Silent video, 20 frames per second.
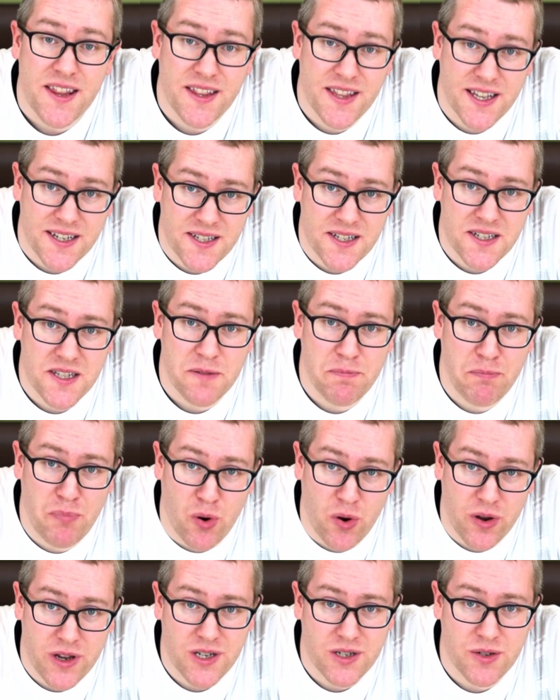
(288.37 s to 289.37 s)
This is the
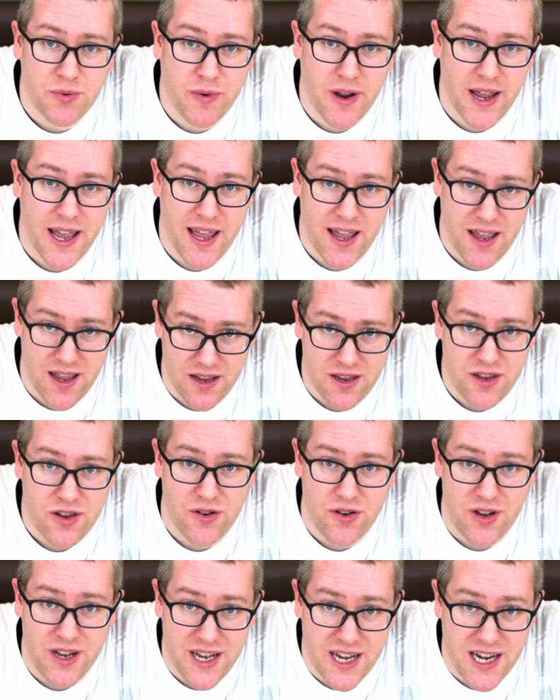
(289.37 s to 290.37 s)
point where
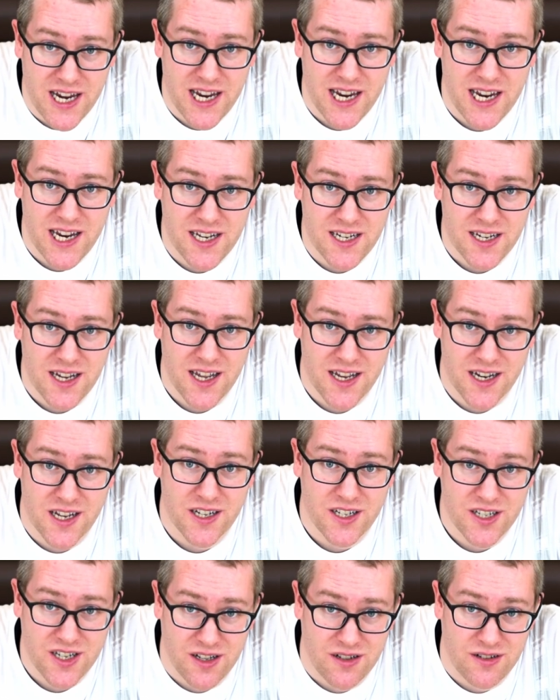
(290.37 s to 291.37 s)
you need an
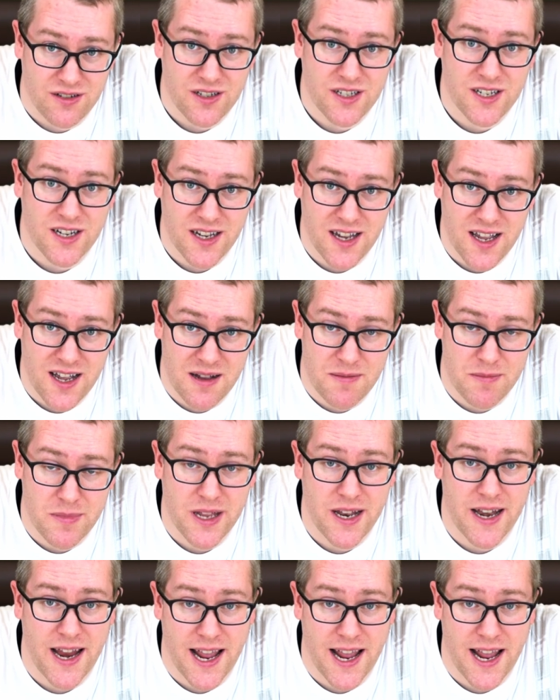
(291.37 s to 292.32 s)
adult to come and